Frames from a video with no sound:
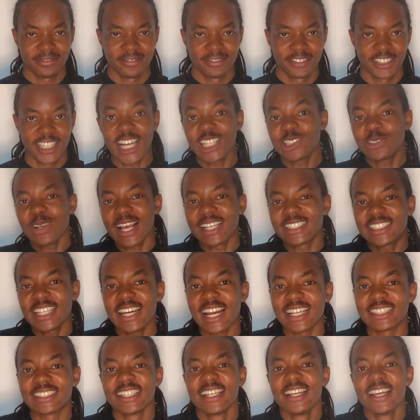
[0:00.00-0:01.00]
That's why I said
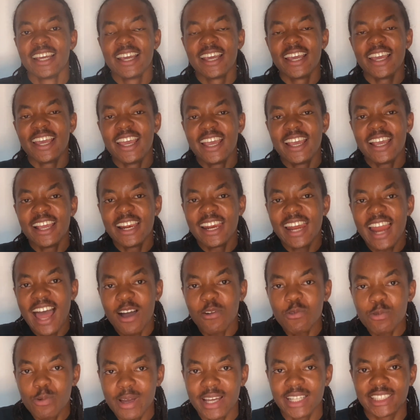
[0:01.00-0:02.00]
that a
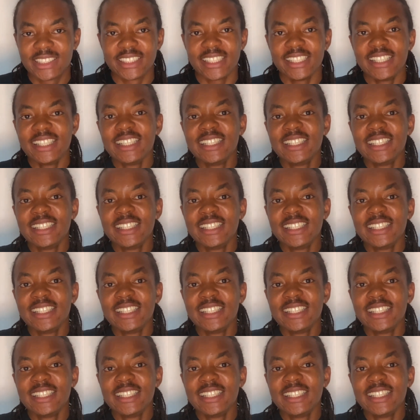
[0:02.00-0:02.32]
language